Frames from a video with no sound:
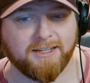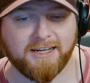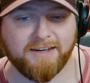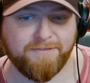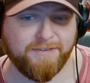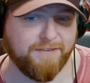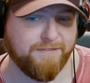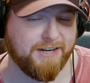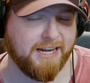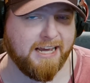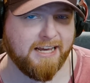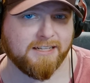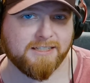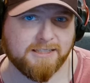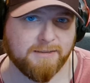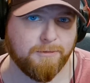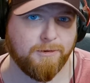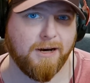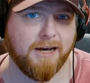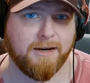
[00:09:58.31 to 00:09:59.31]
I've even had
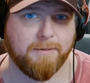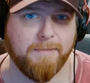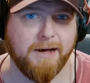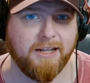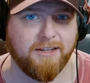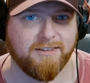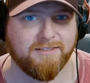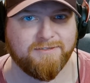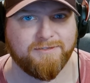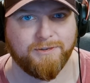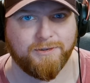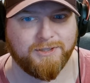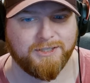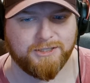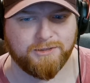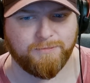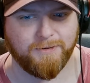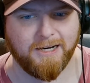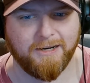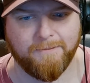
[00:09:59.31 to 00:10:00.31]
some Guatemalan food
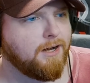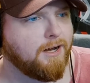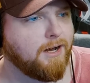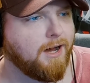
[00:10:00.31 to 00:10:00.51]
as well.